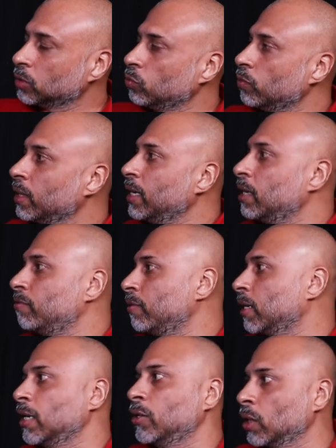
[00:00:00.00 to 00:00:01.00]
is very
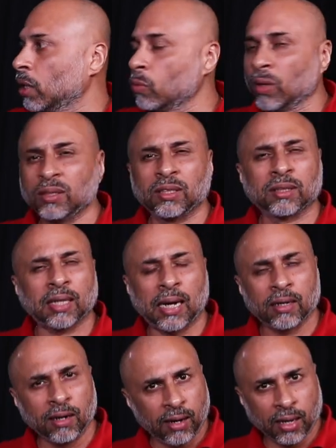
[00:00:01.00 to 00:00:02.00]
difficult to give one
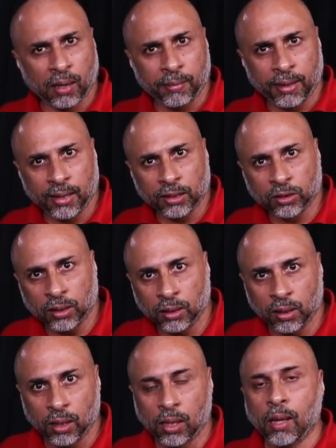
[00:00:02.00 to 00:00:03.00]
standard
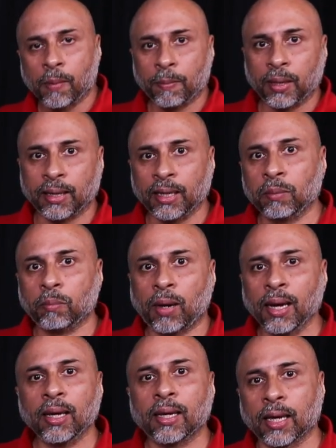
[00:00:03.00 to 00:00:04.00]
recommendation, but in
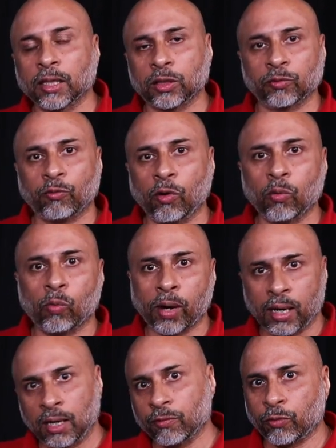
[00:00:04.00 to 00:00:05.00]
my case, for
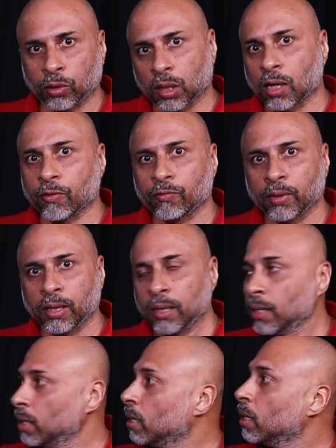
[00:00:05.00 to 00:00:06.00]
wildlife
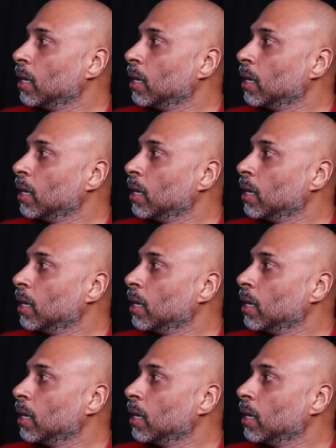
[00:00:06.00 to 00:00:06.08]
photography,